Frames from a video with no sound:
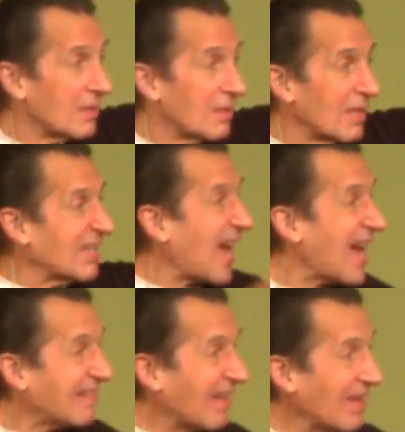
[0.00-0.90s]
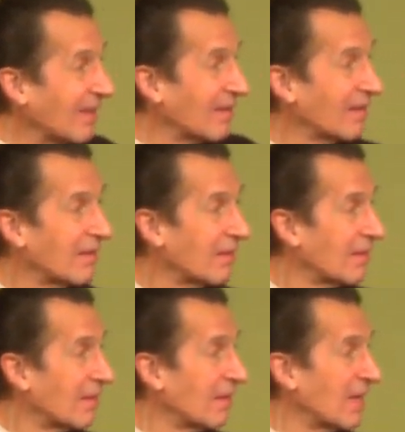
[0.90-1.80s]
is acting
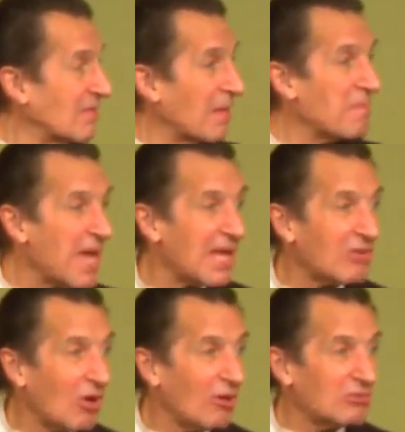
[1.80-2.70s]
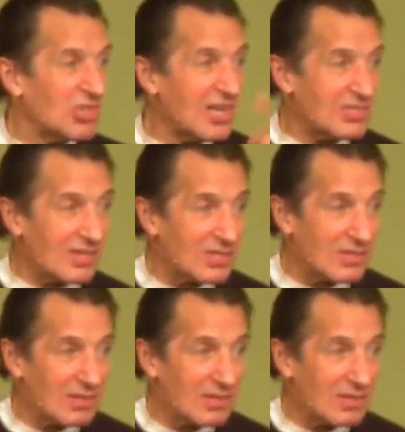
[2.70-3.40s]
in the man called Jesus